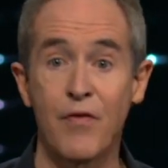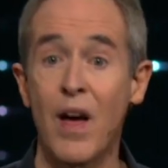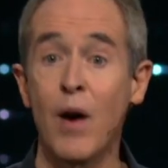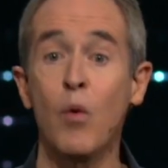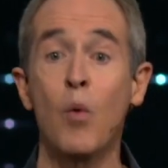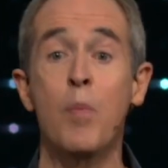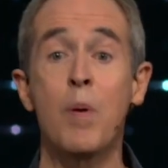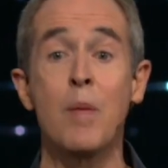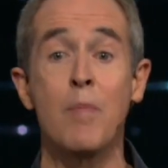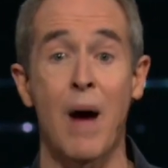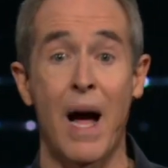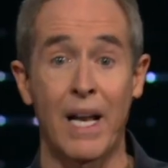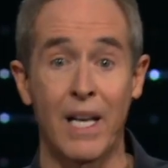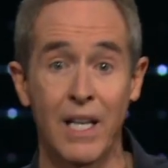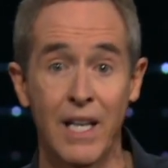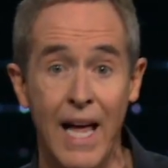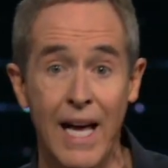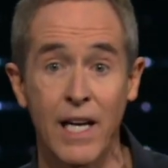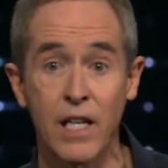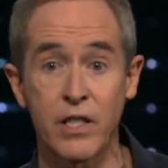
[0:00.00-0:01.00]
That will be my
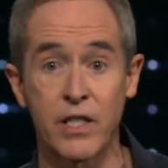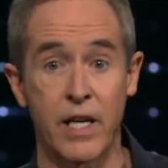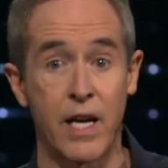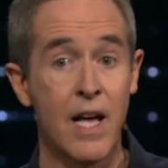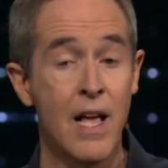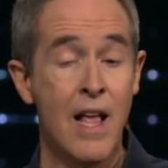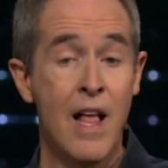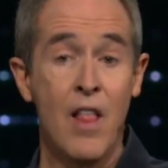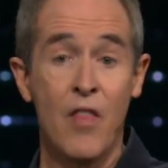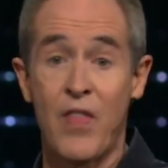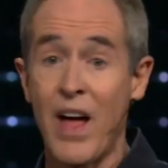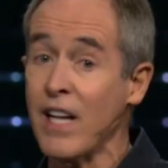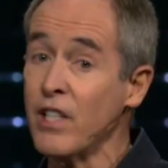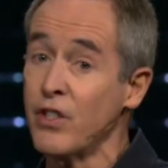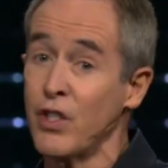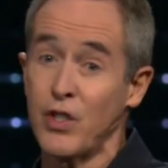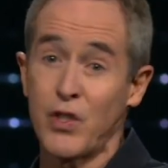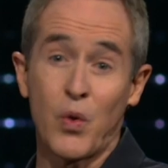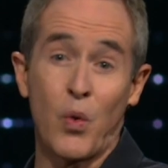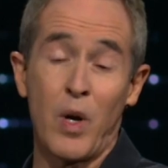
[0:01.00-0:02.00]
legacy. That's
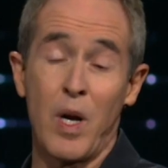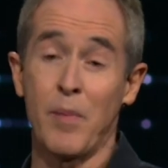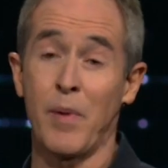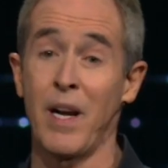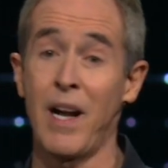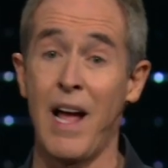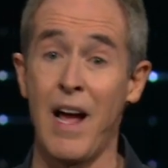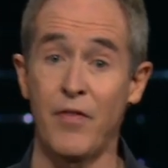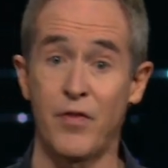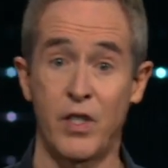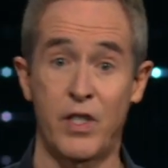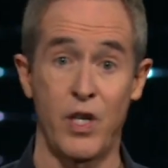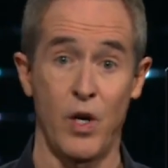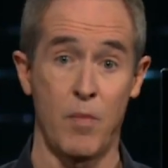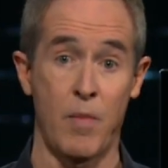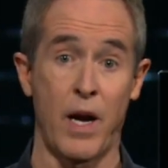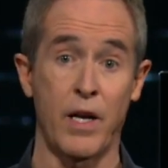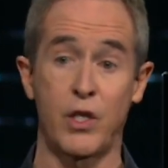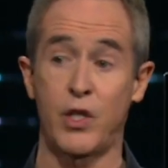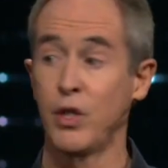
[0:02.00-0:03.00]
the story I'm going to have to tell
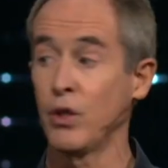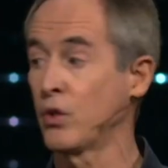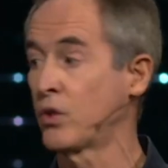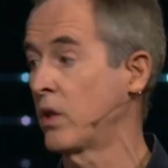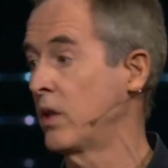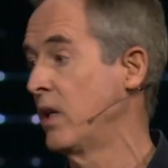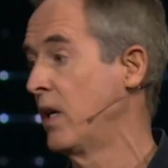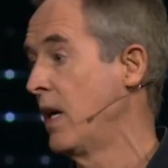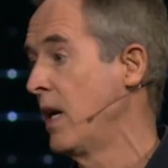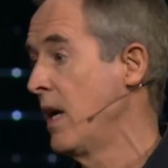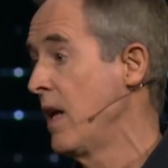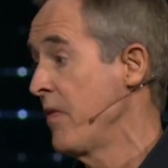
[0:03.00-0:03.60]
my children.